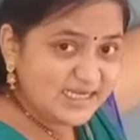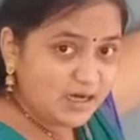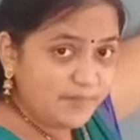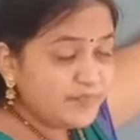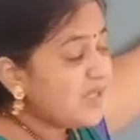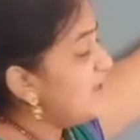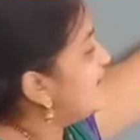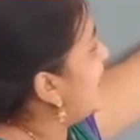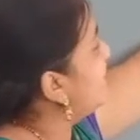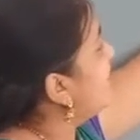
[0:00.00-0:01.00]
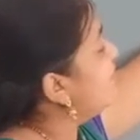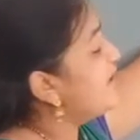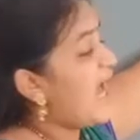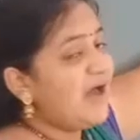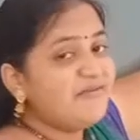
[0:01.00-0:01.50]
term, that time
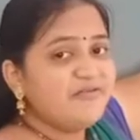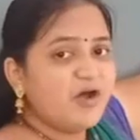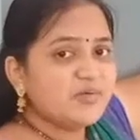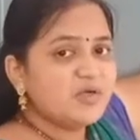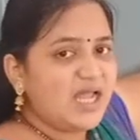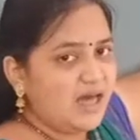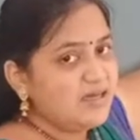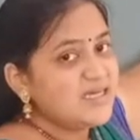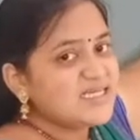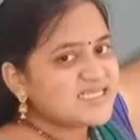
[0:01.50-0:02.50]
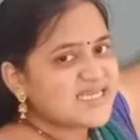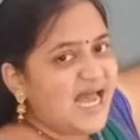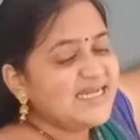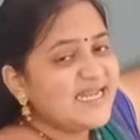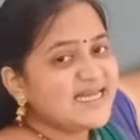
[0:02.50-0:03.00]
we have a formula
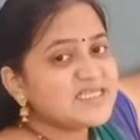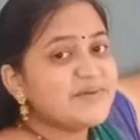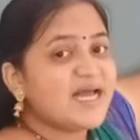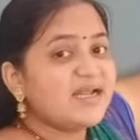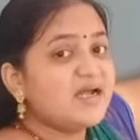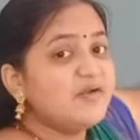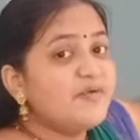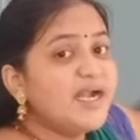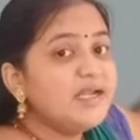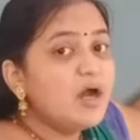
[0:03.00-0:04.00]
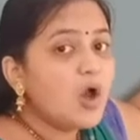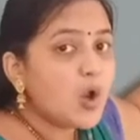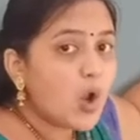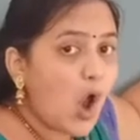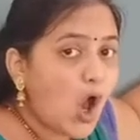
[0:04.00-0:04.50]
sine x we can convert
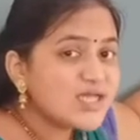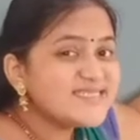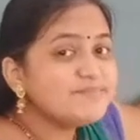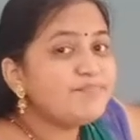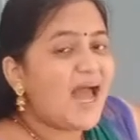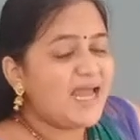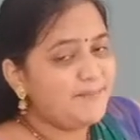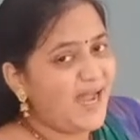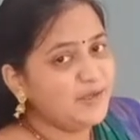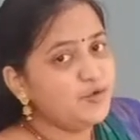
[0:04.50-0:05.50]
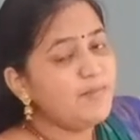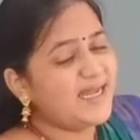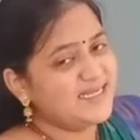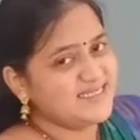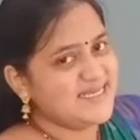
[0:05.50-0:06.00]
cos pi by 2
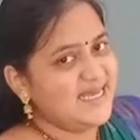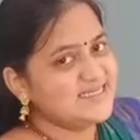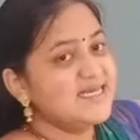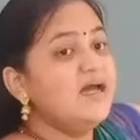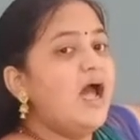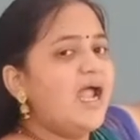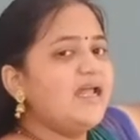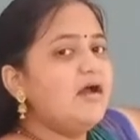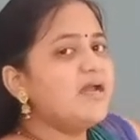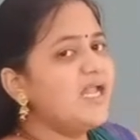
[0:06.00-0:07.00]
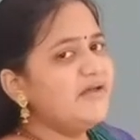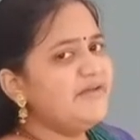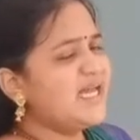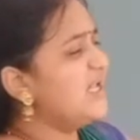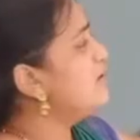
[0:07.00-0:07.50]
minus x, and again we can